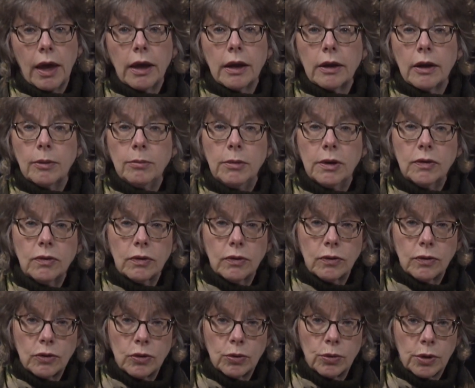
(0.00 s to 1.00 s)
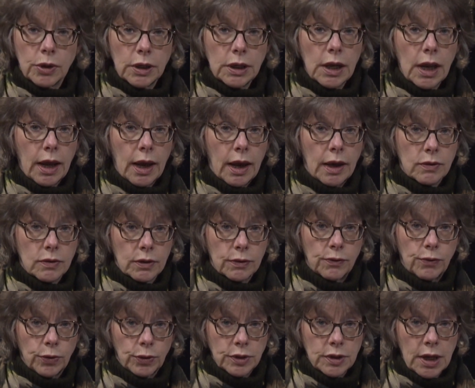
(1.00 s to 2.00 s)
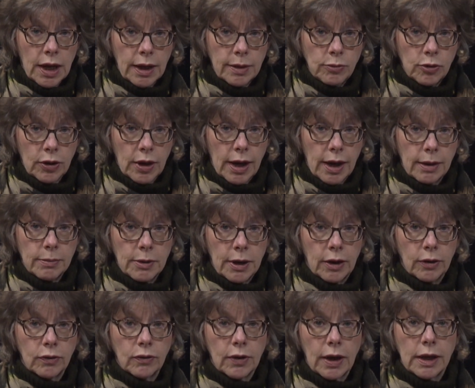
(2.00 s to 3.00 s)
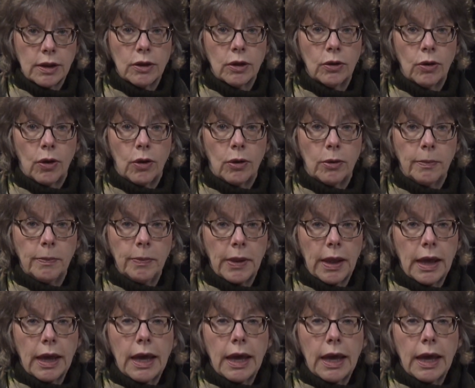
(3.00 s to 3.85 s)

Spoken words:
Now, Mrs. Stewart has a full-time job outside the home,